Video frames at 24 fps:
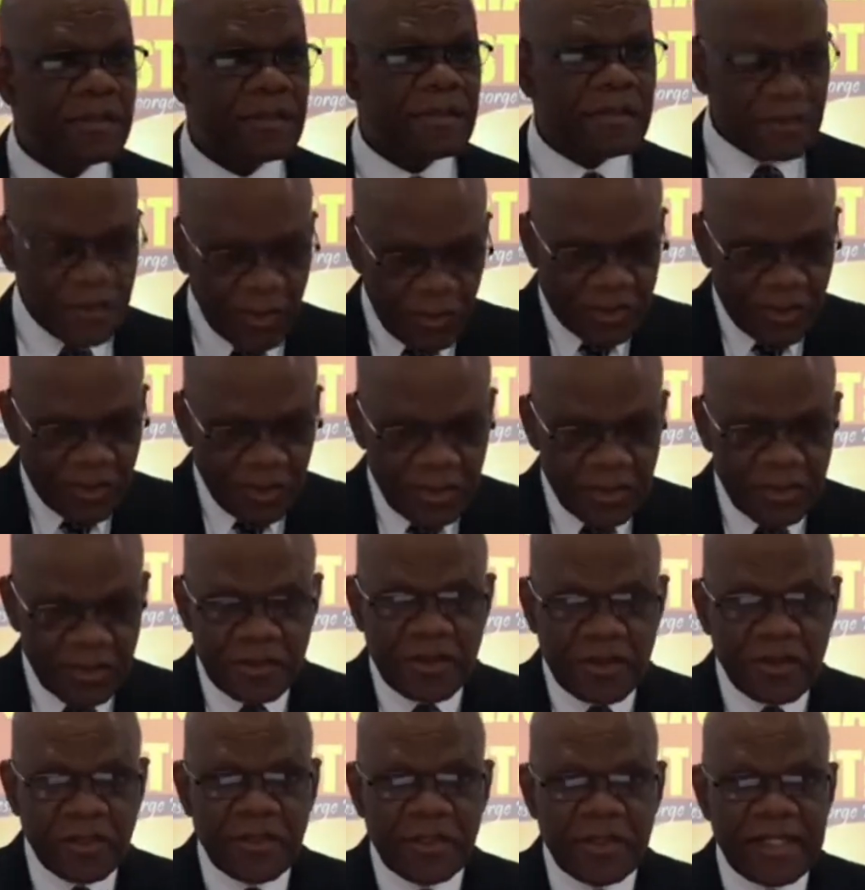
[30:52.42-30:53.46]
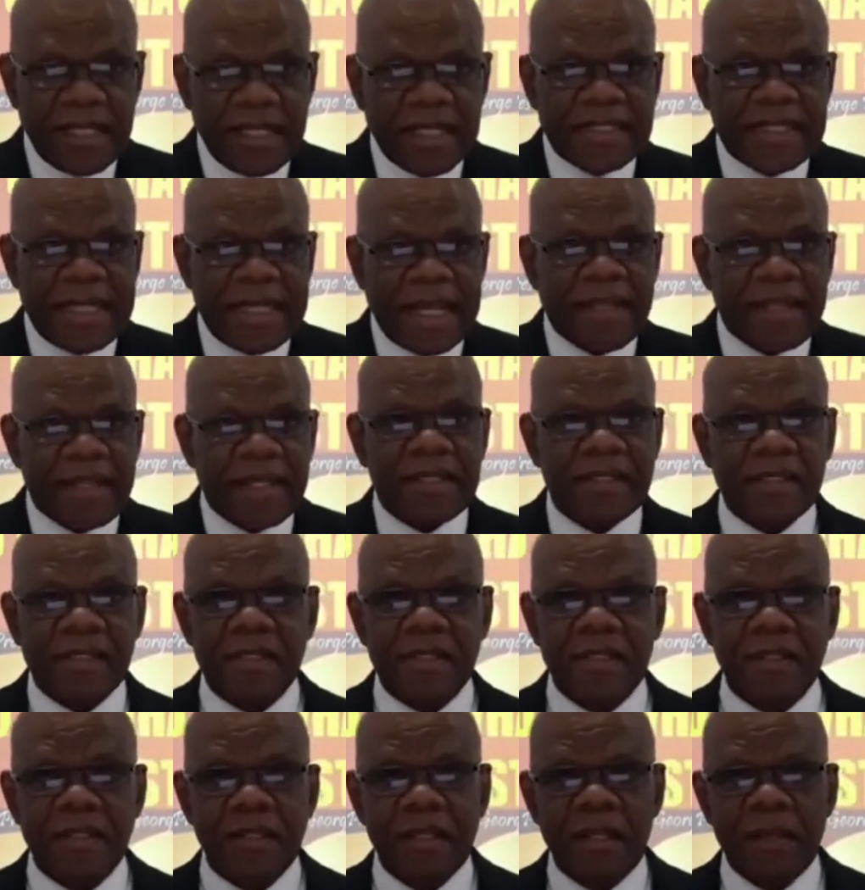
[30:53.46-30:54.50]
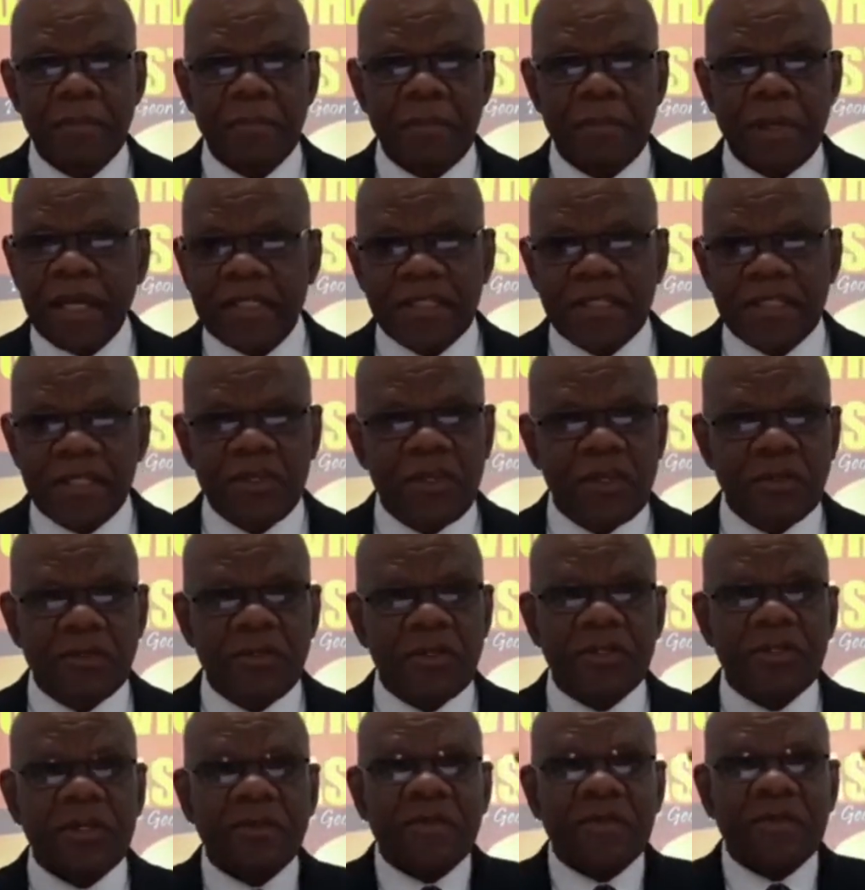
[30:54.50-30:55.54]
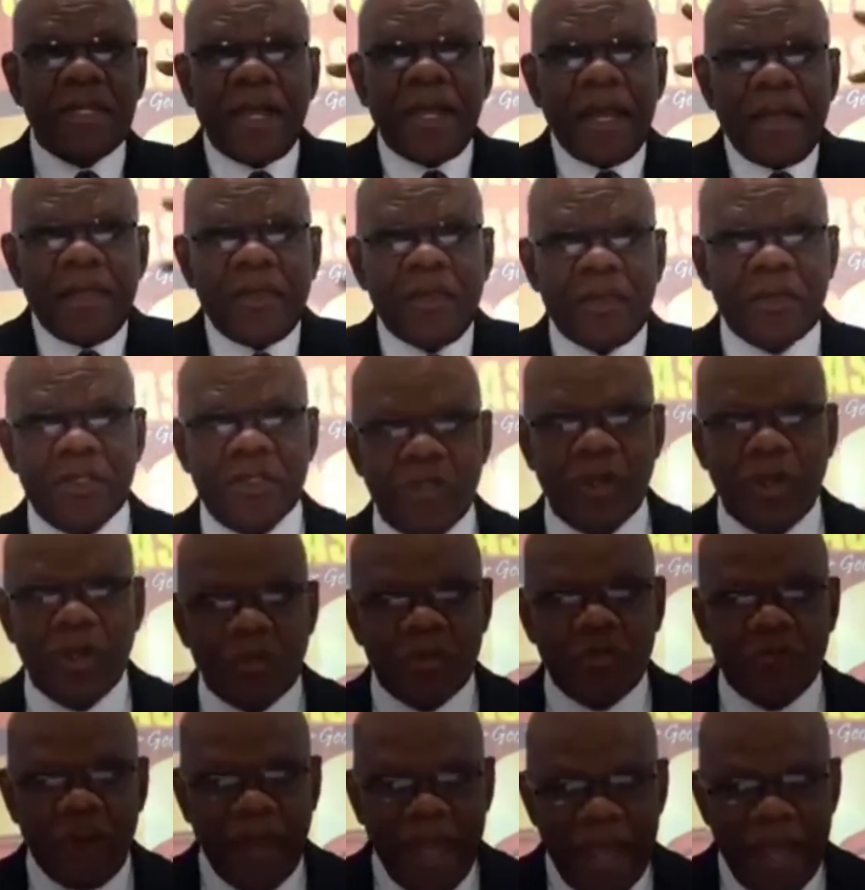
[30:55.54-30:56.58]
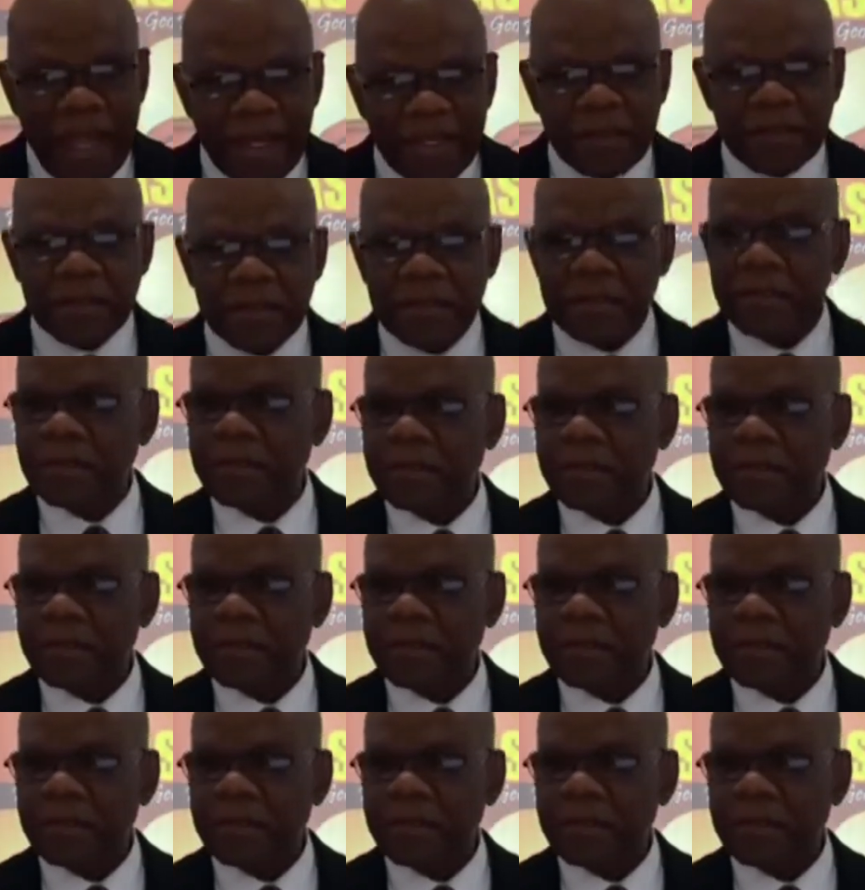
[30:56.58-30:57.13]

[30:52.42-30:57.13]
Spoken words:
to things like this. Because you're so drained.